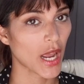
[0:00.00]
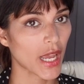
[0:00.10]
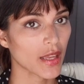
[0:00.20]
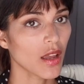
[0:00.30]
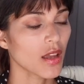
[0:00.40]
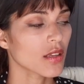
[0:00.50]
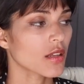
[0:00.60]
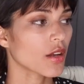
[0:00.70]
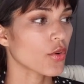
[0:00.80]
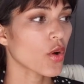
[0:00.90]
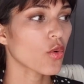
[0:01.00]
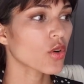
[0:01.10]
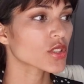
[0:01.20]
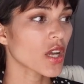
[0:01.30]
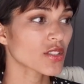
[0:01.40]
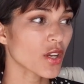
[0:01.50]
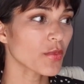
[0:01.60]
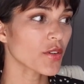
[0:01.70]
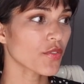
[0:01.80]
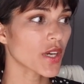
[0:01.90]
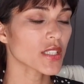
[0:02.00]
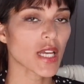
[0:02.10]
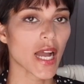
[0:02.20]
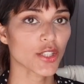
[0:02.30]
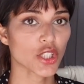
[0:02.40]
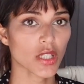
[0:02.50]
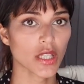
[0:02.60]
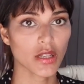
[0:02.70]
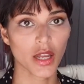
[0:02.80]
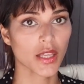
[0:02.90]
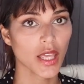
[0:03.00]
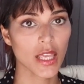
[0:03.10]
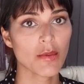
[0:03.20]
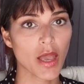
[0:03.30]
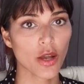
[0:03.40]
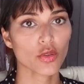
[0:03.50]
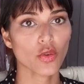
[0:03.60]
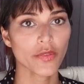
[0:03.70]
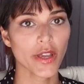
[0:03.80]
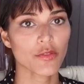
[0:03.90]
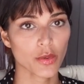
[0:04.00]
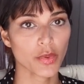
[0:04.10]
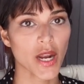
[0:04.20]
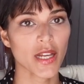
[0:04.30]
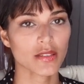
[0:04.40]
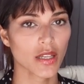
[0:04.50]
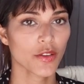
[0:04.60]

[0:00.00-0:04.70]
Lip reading: way, you know, or don't be afraid to actually like email your favorite brands.